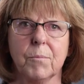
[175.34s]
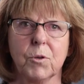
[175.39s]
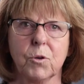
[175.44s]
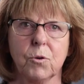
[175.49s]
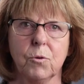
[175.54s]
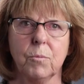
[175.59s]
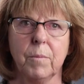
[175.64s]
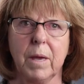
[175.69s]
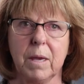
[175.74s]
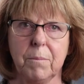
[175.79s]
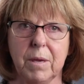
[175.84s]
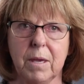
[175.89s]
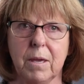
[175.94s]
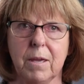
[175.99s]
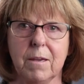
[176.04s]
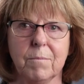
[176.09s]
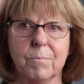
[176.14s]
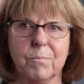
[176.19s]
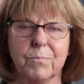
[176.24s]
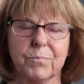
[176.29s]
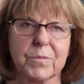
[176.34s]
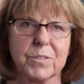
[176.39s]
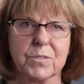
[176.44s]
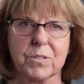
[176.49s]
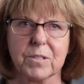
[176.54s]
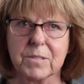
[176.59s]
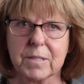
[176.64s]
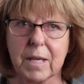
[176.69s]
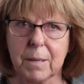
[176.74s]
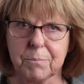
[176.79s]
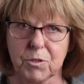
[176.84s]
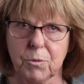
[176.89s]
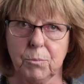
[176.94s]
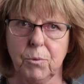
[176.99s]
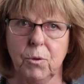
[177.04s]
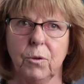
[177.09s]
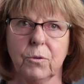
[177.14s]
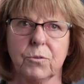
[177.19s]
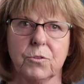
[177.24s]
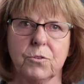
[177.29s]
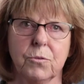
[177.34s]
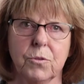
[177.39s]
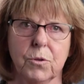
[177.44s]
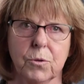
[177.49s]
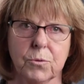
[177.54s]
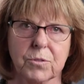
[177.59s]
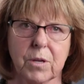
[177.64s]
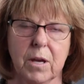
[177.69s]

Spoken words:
who may be susceptible to those